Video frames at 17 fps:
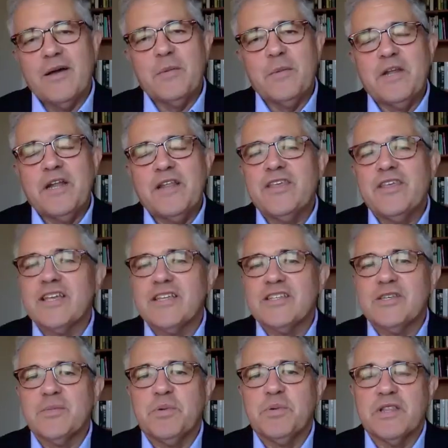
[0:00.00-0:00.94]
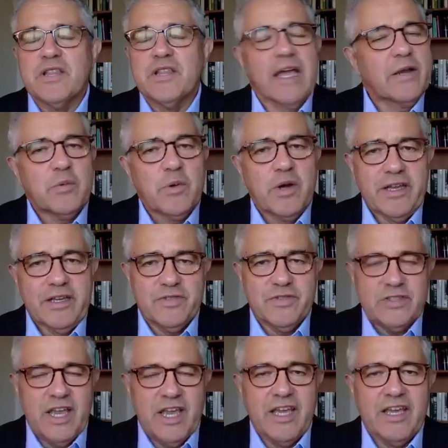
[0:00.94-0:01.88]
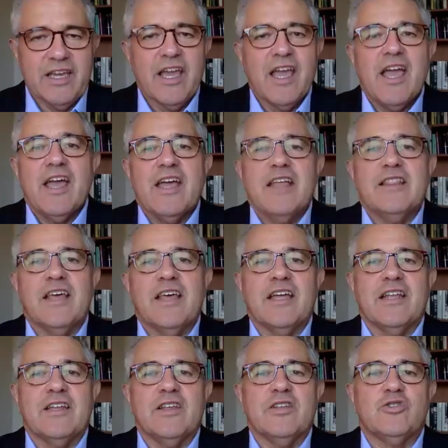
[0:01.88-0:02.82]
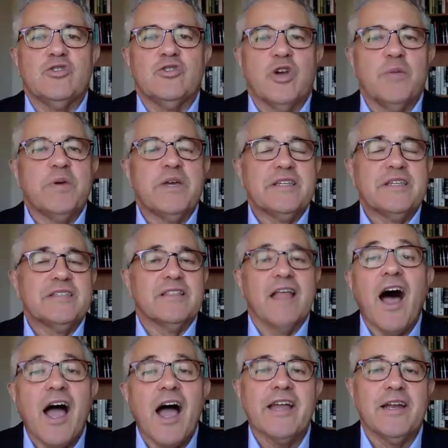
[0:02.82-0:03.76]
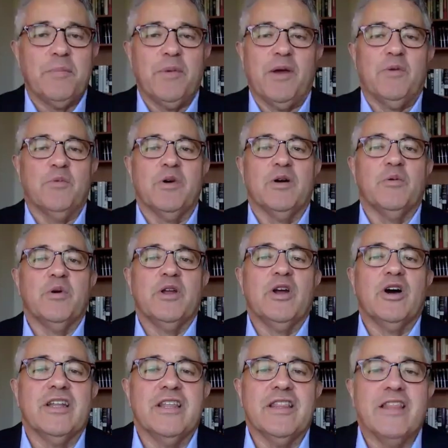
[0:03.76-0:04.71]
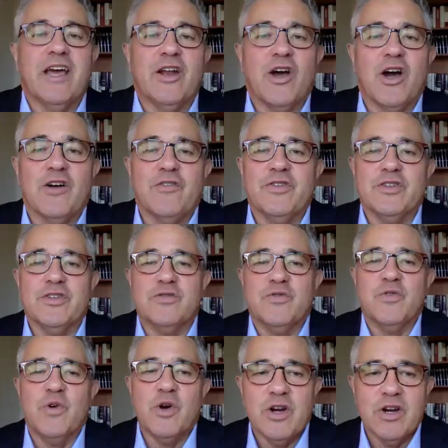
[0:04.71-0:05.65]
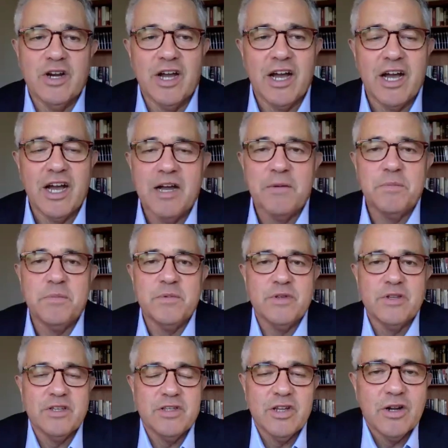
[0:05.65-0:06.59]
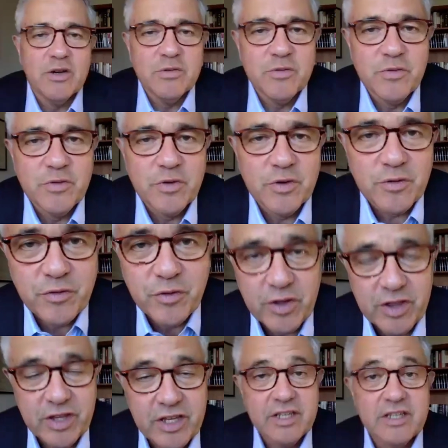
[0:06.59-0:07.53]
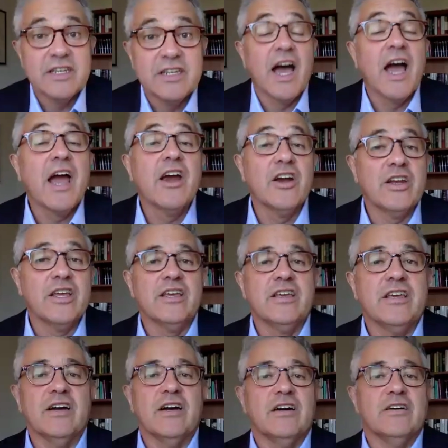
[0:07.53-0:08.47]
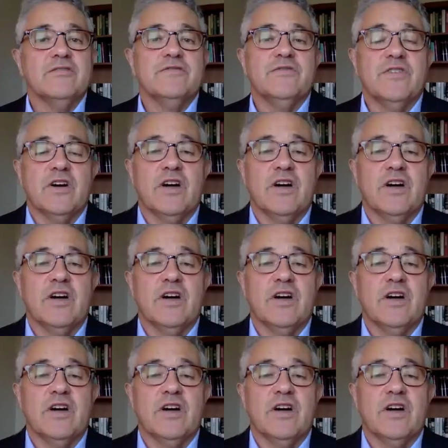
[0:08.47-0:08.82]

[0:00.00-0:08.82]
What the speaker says: mean, I think that's a polite way of saying that Trump has lied about what went on in that office for the entirety of